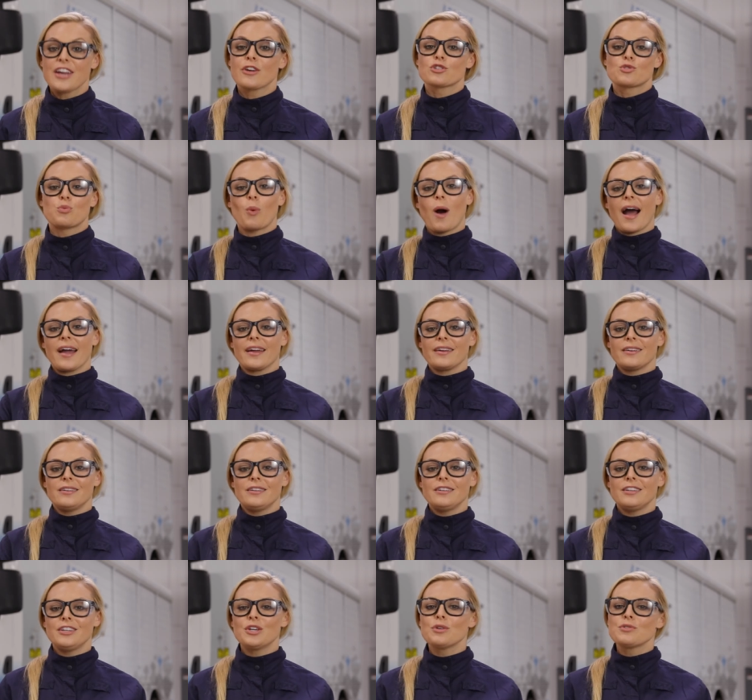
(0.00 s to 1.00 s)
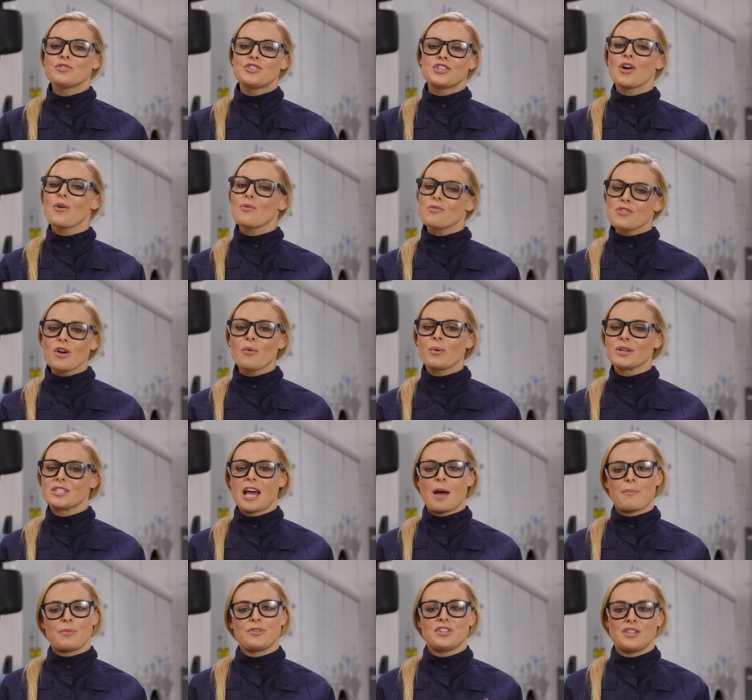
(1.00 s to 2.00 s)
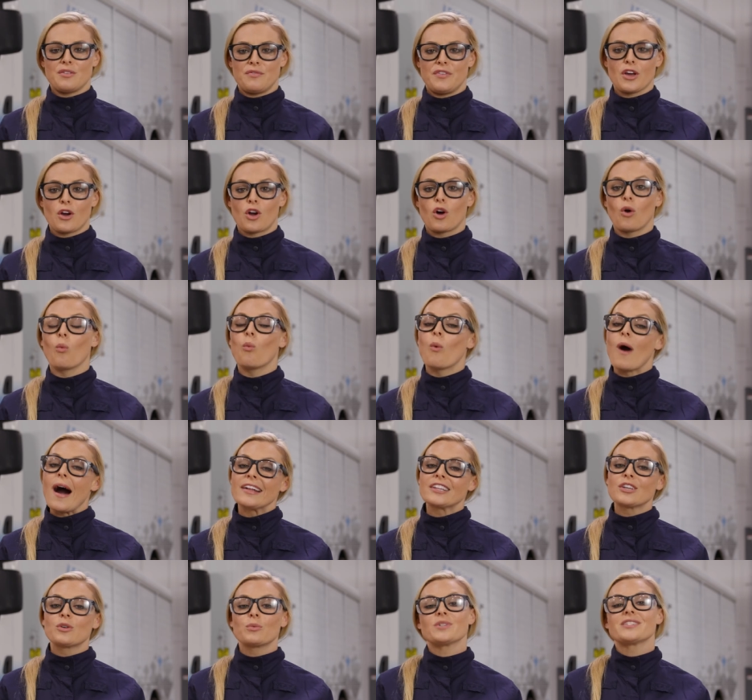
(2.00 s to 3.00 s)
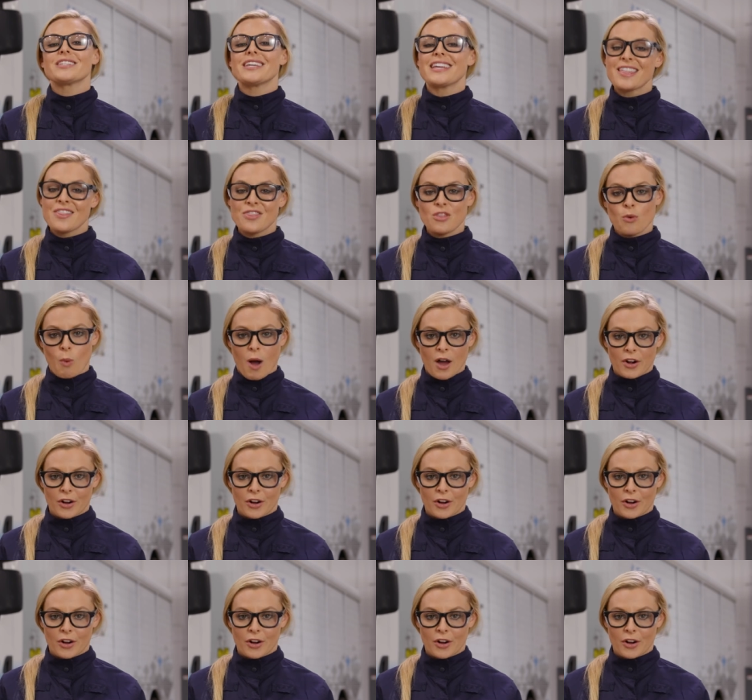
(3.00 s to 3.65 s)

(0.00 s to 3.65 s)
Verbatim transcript: Here's why you don't know what's happened to the vehicle while it was in the